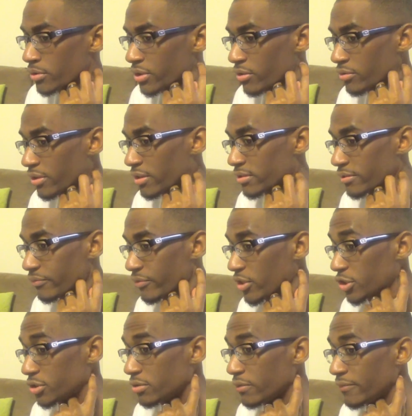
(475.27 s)
Joe does a
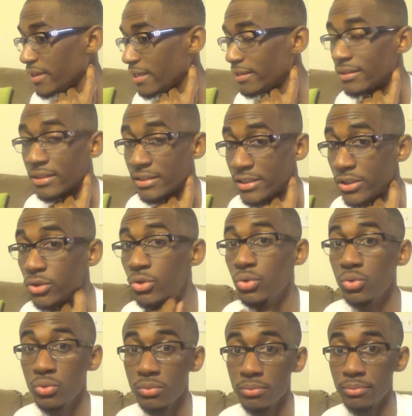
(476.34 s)
version of that
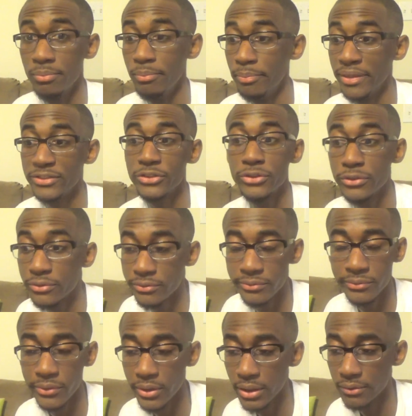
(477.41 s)
Kanuku Buster,
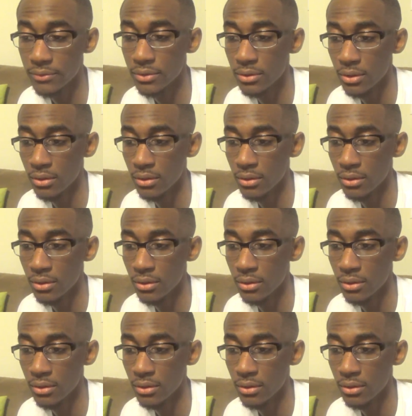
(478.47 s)
whatever.